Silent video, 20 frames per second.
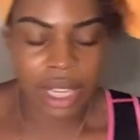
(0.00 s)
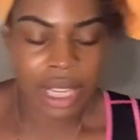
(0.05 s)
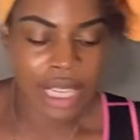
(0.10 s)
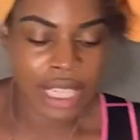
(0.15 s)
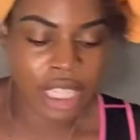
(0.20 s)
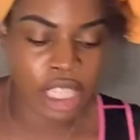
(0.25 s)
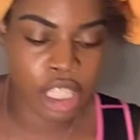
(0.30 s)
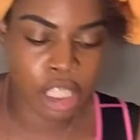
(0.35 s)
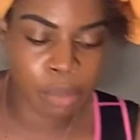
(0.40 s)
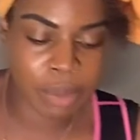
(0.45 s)

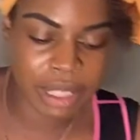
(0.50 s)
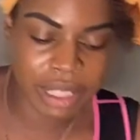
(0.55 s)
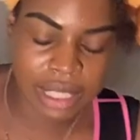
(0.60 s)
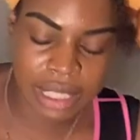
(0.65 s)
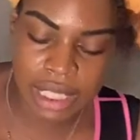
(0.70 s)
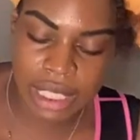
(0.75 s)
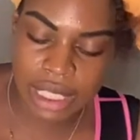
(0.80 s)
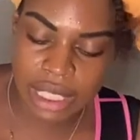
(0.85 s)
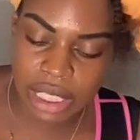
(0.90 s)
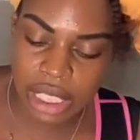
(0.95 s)
You could be
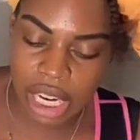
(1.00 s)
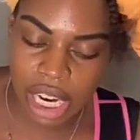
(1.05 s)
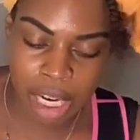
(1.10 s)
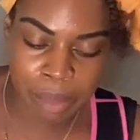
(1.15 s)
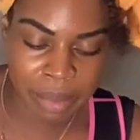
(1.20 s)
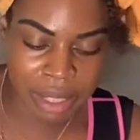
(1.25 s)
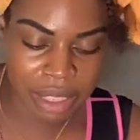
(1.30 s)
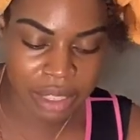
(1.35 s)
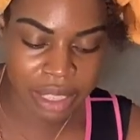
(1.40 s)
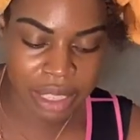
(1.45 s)
seeking
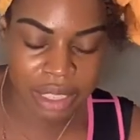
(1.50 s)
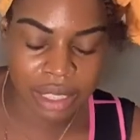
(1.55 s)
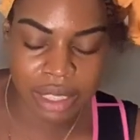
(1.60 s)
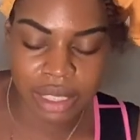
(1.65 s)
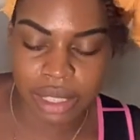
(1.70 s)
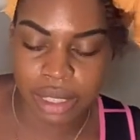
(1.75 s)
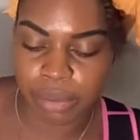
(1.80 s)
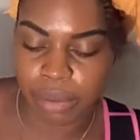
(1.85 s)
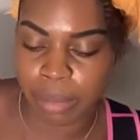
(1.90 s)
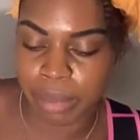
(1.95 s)
karmic
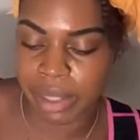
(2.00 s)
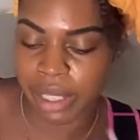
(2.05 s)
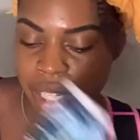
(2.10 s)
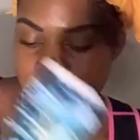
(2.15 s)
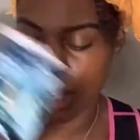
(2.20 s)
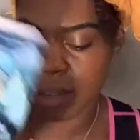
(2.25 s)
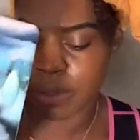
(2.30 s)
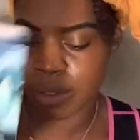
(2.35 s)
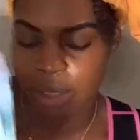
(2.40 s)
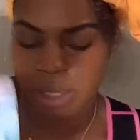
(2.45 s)
justice from a
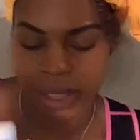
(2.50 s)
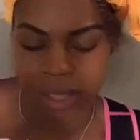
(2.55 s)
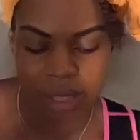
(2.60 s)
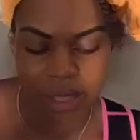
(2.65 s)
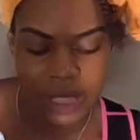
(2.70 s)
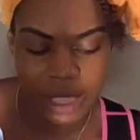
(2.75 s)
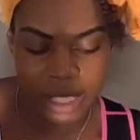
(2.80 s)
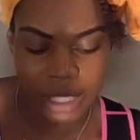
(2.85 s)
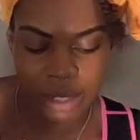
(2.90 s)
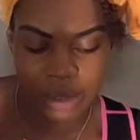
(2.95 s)
lover. Looks
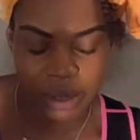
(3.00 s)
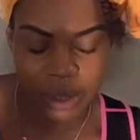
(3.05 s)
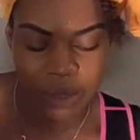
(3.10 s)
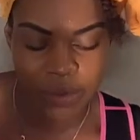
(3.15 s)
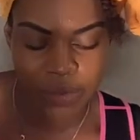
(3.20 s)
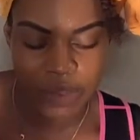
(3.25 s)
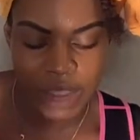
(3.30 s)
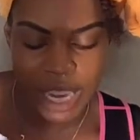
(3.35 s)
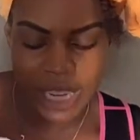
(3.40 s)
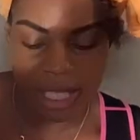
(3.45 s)
like there was a
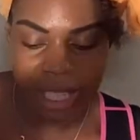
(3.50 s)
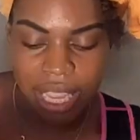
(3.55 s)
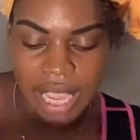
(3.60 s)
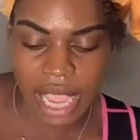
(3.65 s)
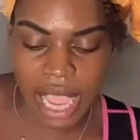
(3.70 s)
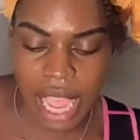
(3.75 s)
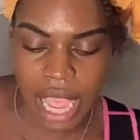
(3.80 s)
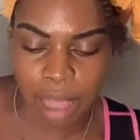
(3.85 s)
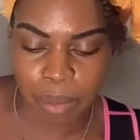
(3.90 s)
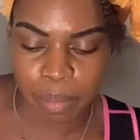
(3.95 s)
fight that
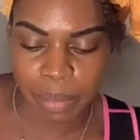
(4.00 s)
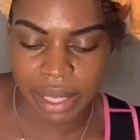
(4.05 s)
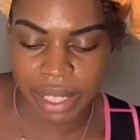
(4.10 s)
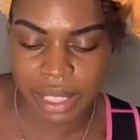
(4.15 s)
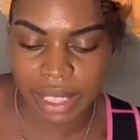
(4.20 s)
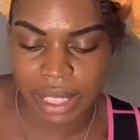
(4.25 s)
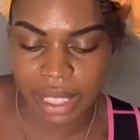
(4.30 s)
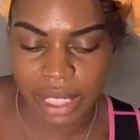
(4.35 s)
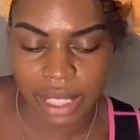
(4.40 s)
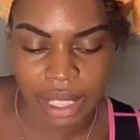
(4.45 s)

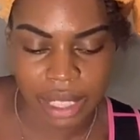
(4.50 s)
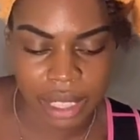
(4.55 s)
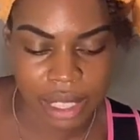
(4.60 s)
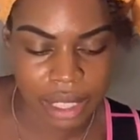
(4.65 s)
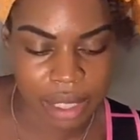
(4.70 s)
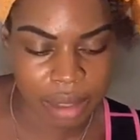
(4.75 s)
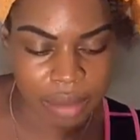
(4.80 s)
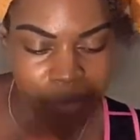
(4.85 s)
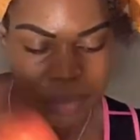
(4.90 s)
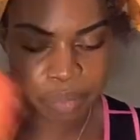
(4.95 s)
happened here.
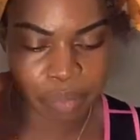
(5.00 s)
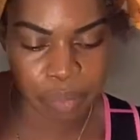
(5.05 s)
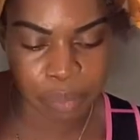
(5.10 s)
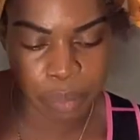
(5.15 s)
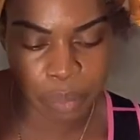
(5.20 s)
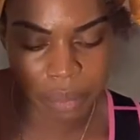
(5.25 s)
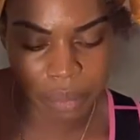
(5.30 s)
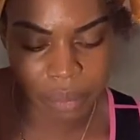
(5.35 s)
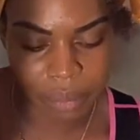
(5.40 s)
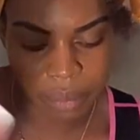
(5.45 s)

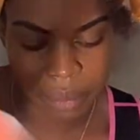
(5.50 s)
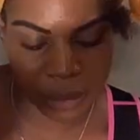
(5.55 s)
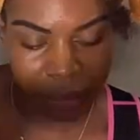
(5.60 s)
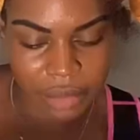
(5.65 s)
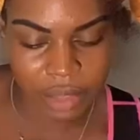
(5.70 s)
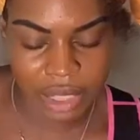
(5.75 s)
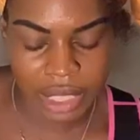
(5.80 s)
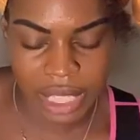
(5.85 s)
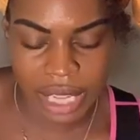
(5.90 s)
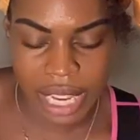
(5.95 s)

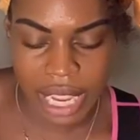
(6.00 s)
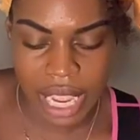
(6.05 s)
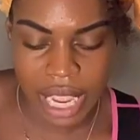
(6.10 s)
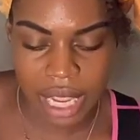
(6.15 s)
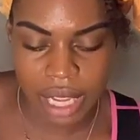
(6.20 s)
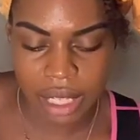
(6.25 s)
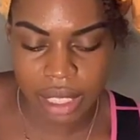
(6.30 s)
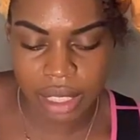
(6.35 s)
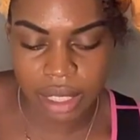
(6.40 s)
Yeah.